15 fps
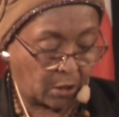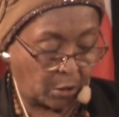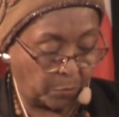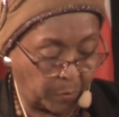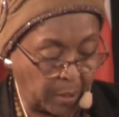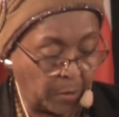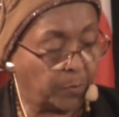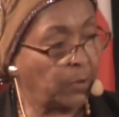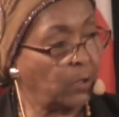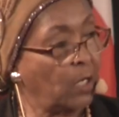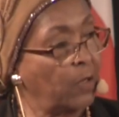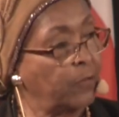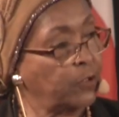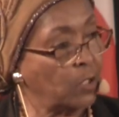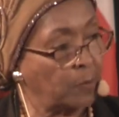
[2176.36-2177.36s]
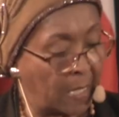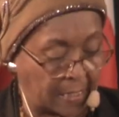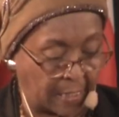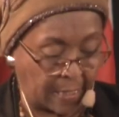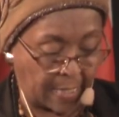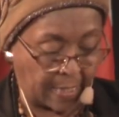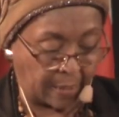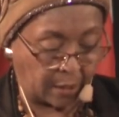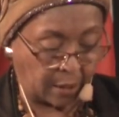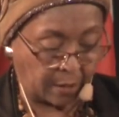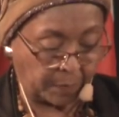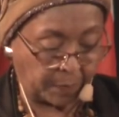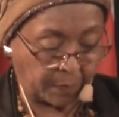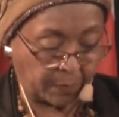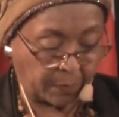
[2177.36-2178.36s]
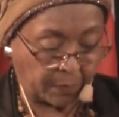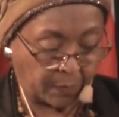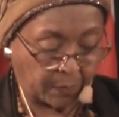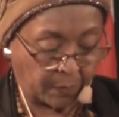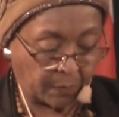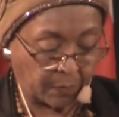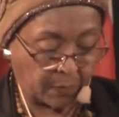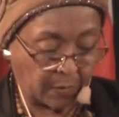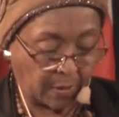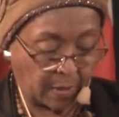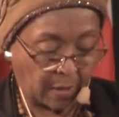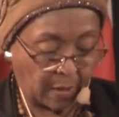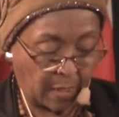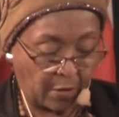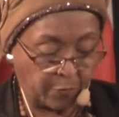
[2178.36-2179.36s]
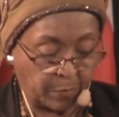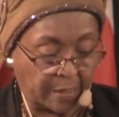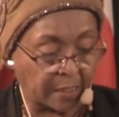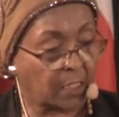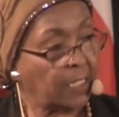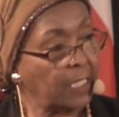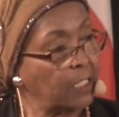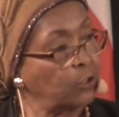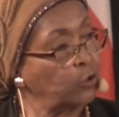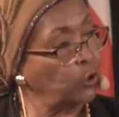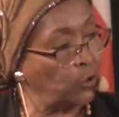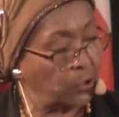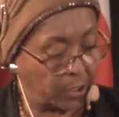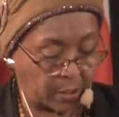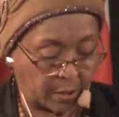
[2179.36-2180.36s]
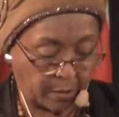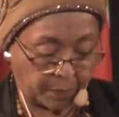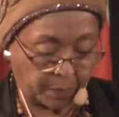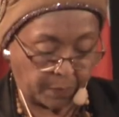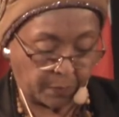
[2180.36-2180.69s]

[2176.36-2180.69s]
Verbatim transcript: The people of Somaliland have made a clear choice.